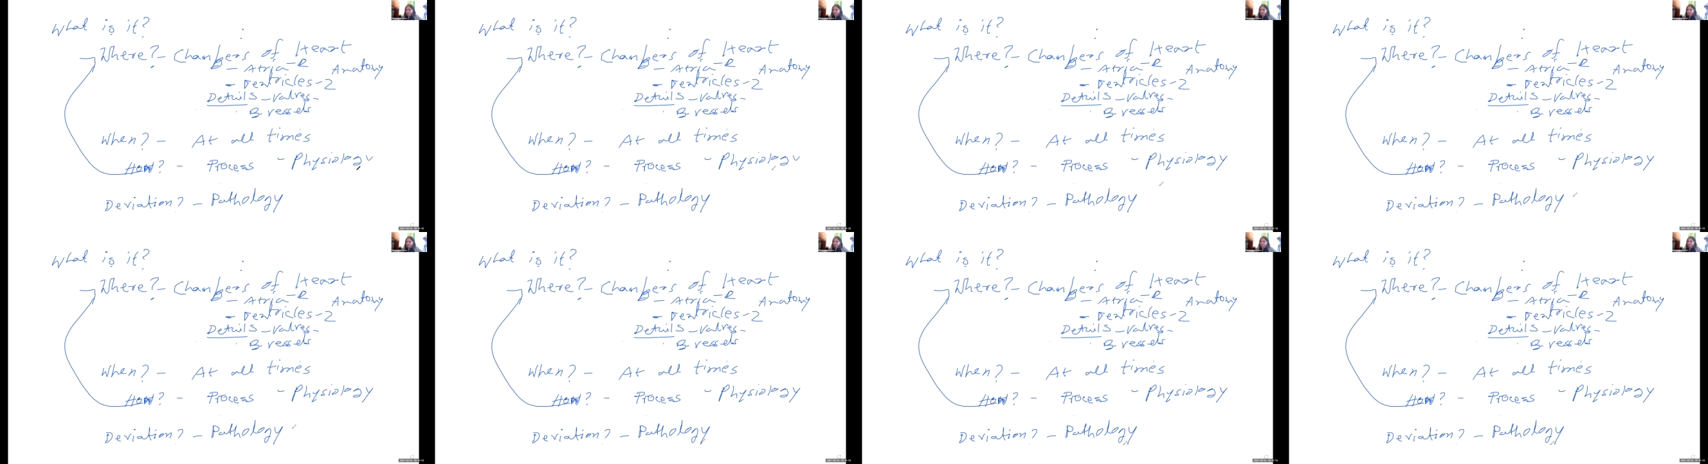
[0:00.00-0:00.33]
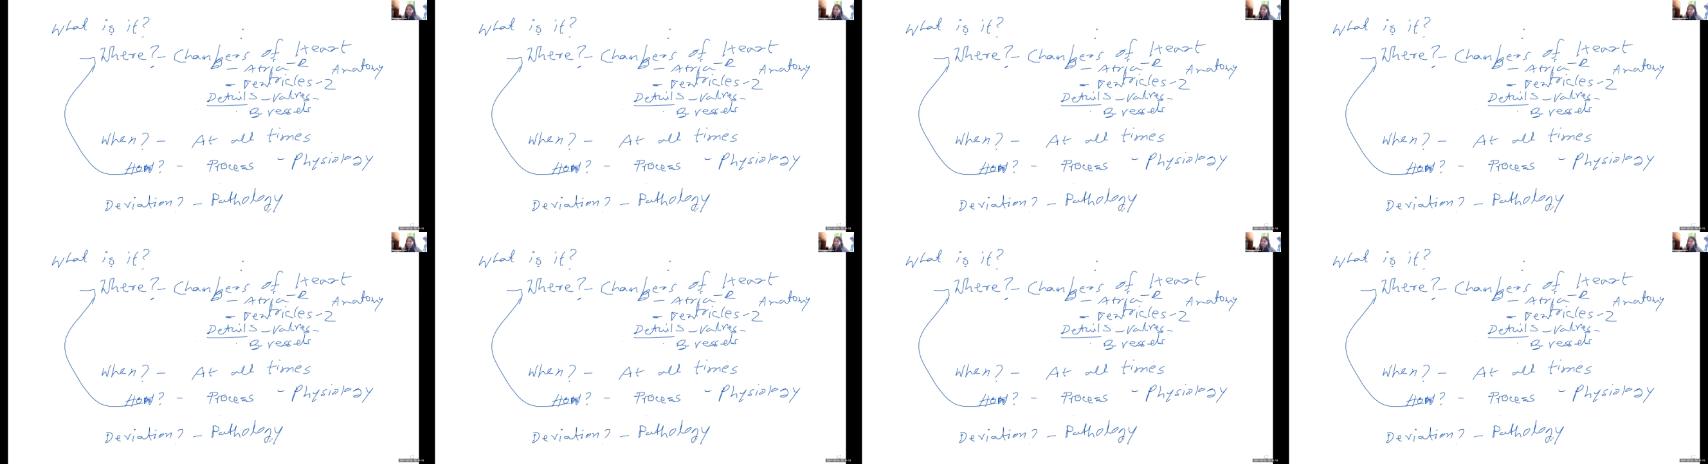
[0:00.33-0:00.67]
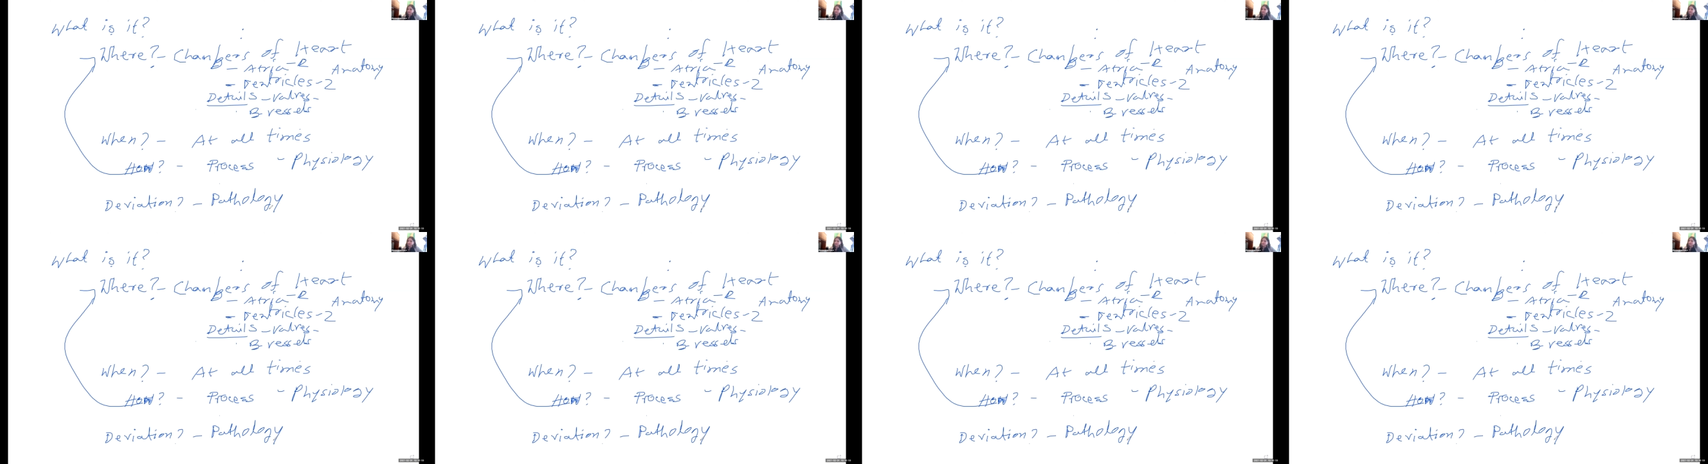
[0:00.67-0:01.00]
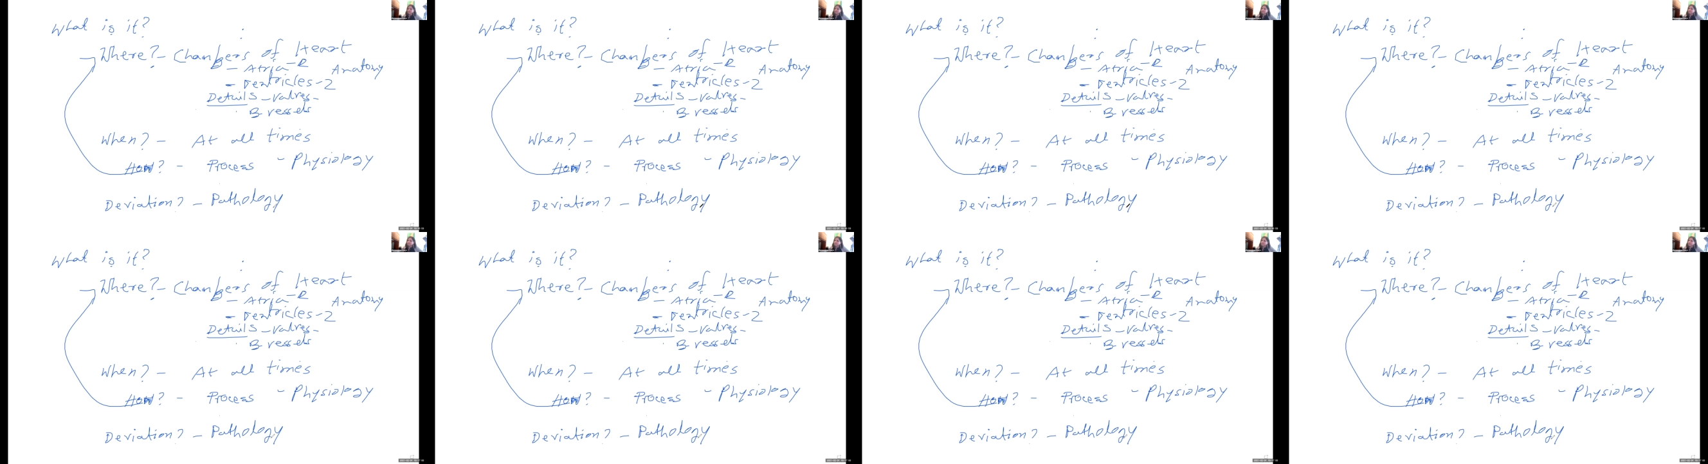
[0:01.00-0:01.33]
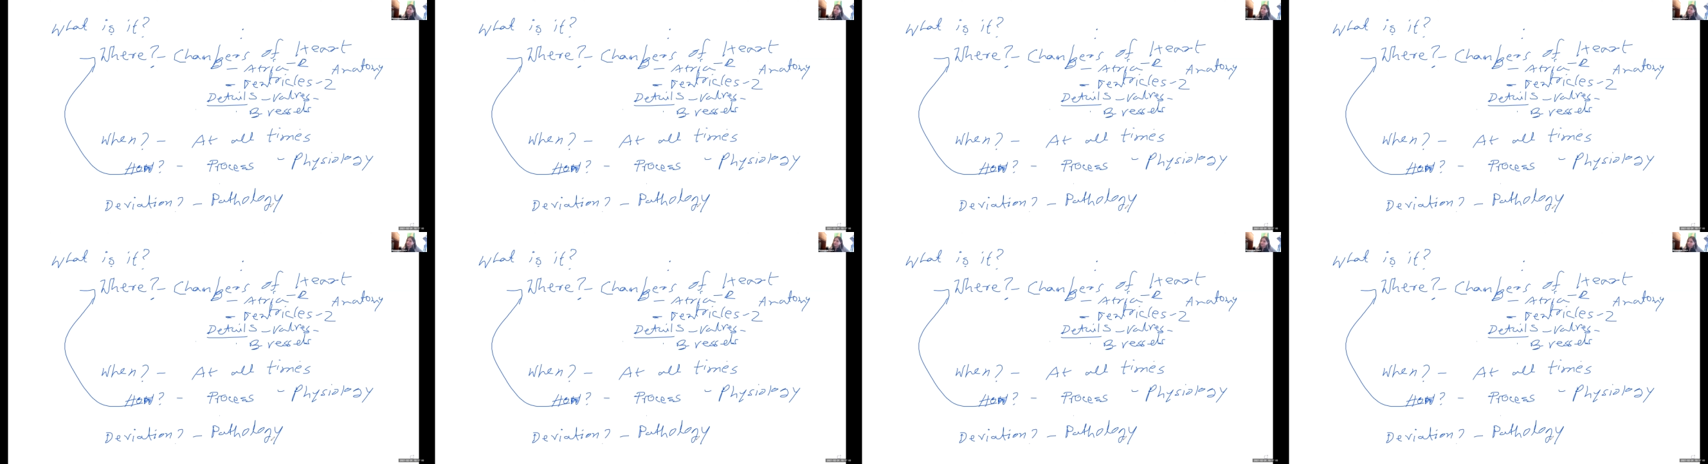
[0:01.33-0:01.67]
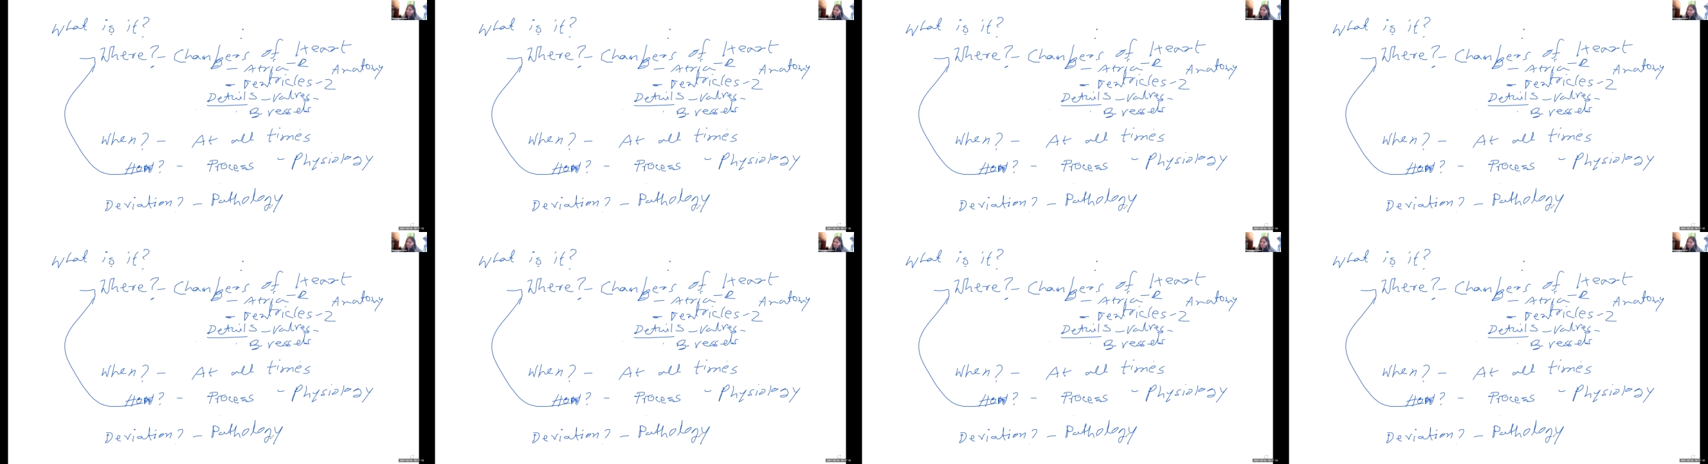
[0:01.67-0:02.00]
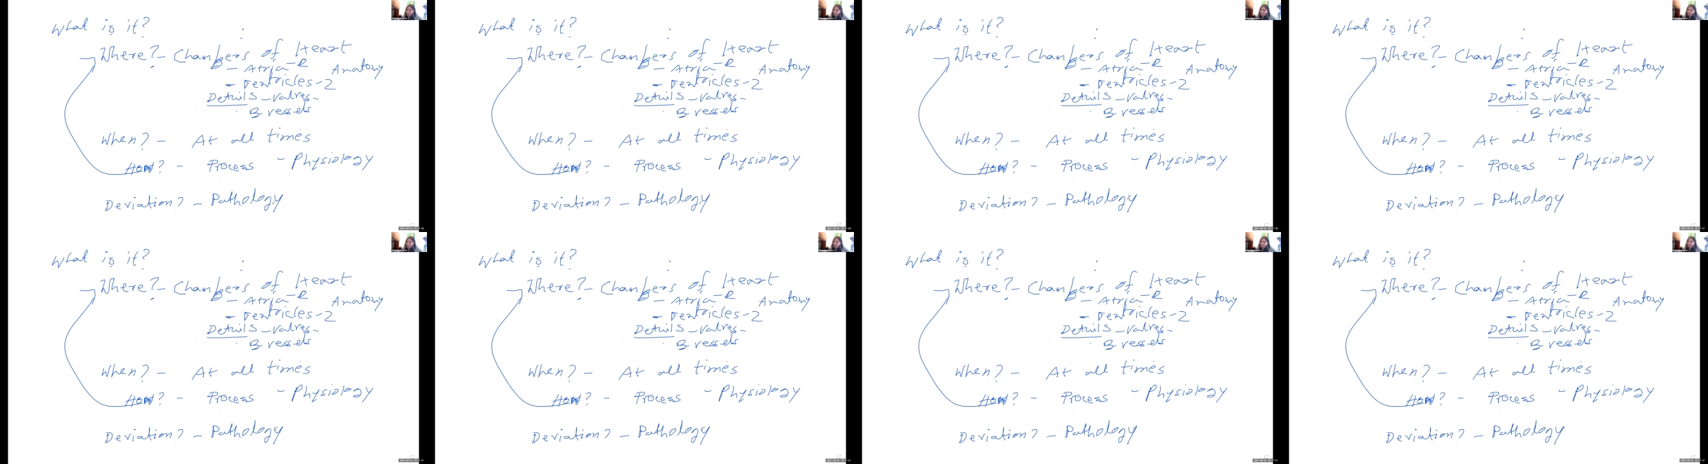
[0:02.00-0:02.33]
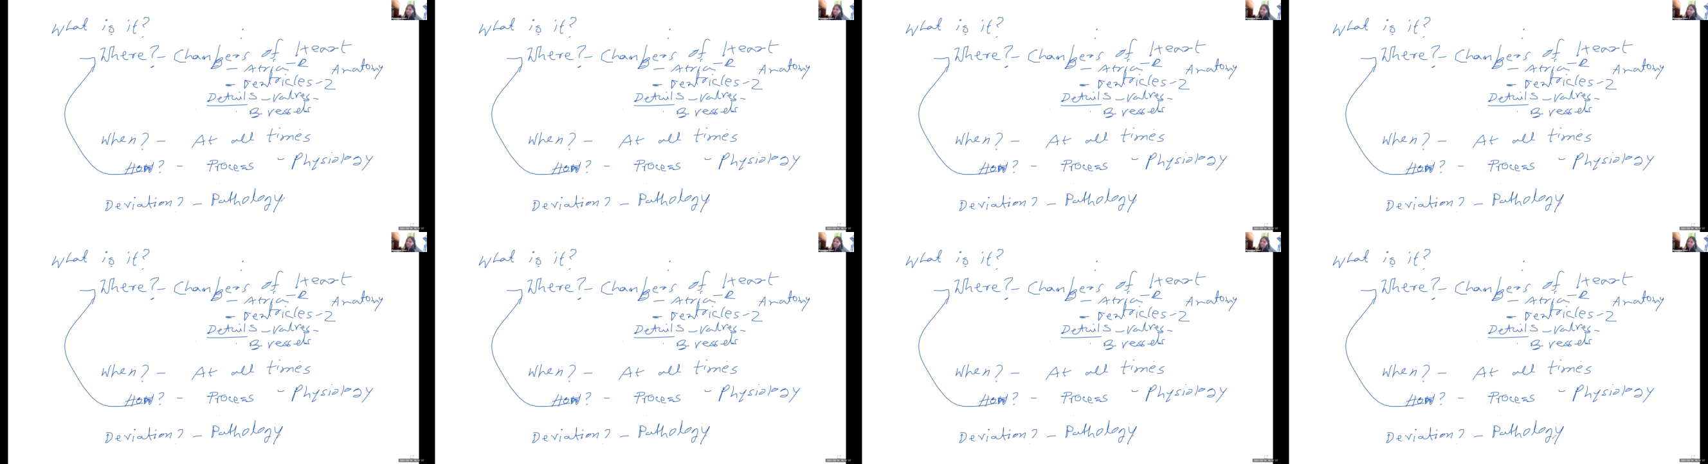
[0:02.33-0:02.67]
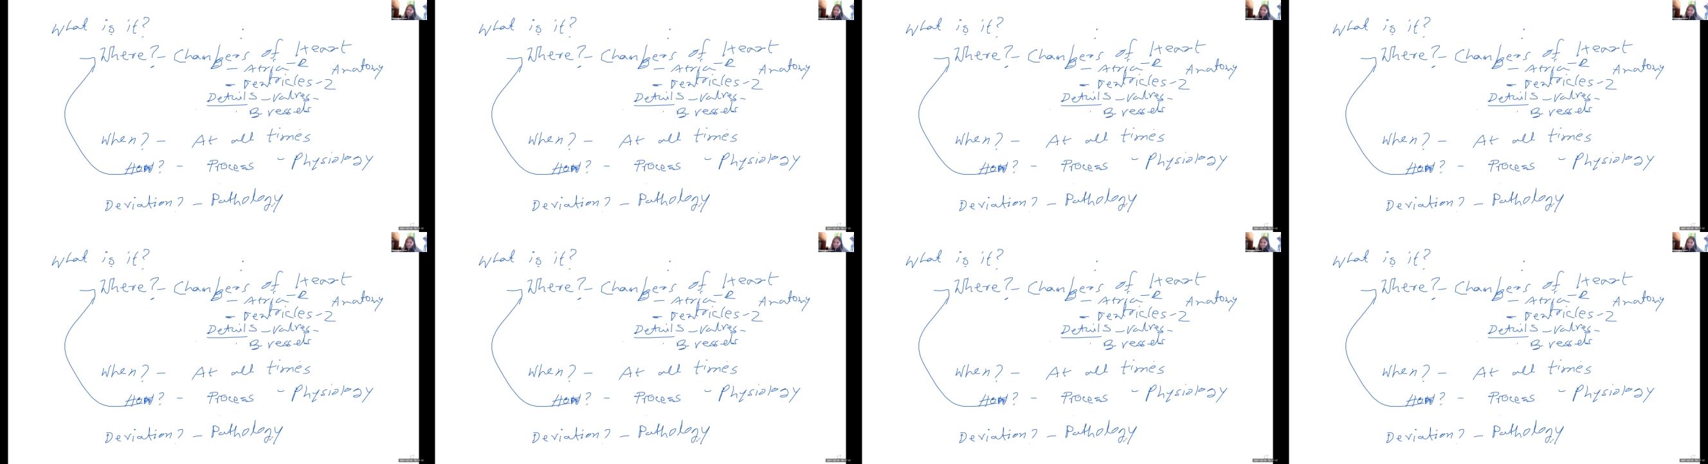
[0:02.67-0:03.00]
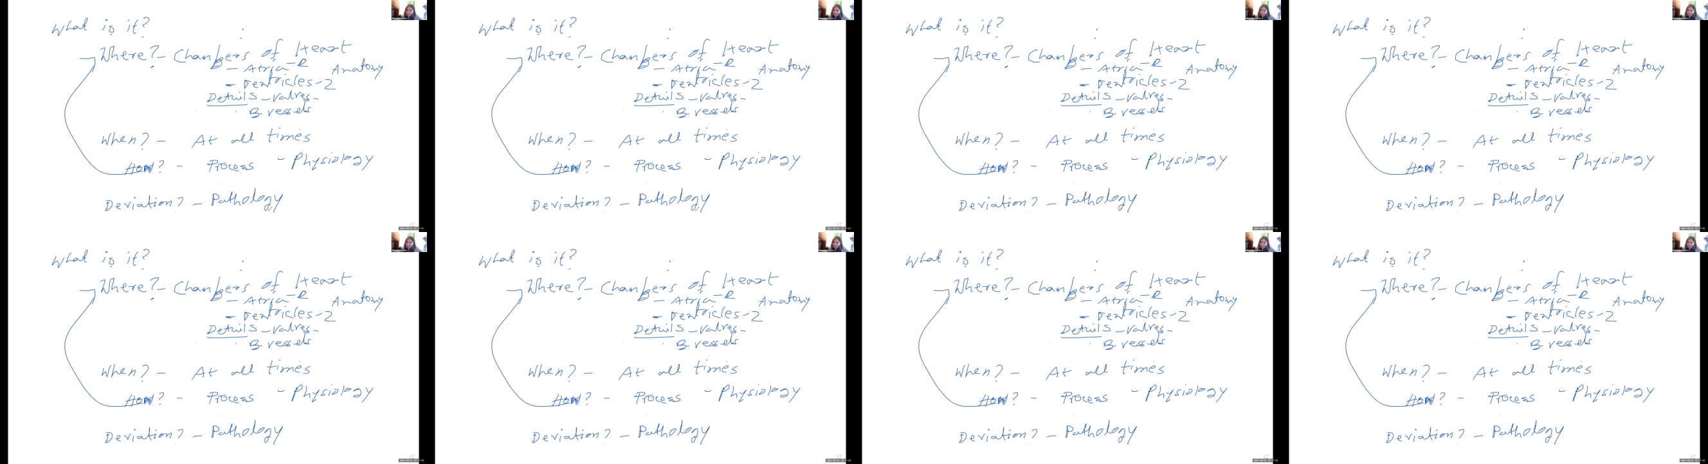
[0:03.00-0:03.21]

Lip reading: [unreadable: no face in view]